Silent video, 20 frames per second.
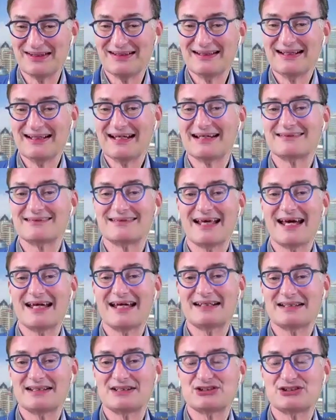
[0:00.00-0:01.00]
and that
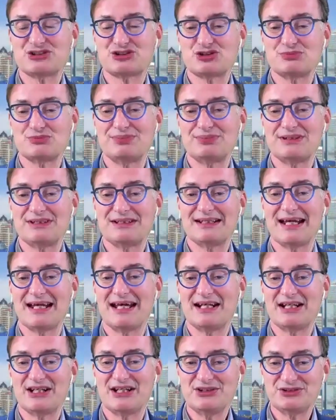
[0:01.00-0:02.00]
is to be an
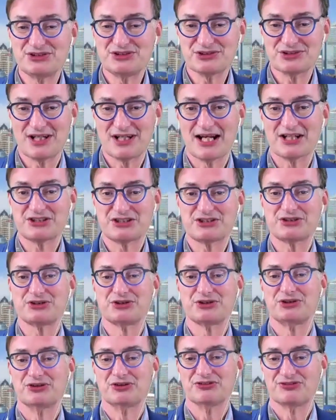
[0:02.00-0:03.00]

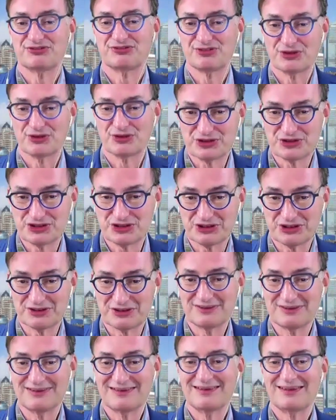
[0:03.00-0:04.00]
international version
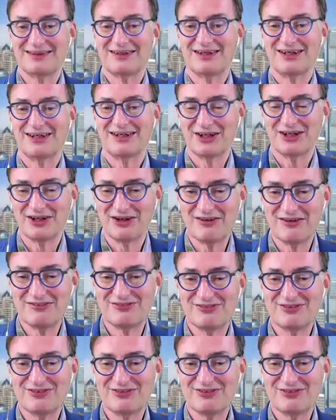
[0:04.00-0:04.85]
of